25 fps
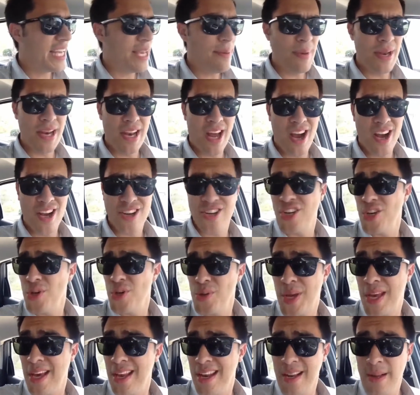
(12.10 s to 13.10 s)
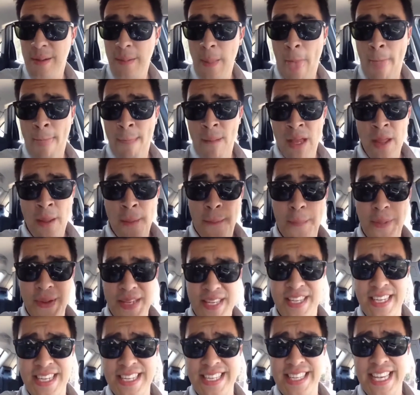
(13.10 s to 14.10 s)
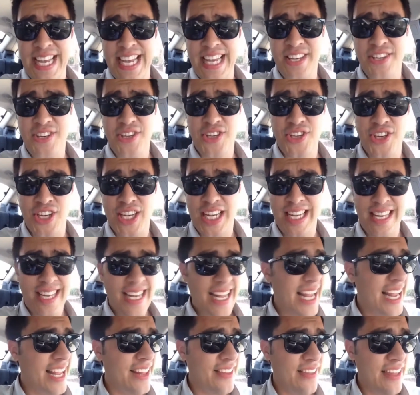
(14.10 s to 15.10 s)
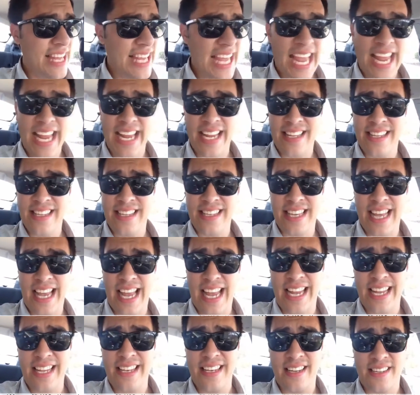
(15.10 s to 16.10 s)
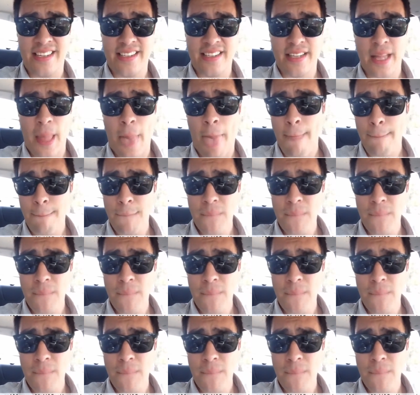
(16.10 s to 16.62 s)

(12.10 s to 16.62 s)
Nicki Minaj, are you kidding? Bitches ain't shit and they ain't saying nothing.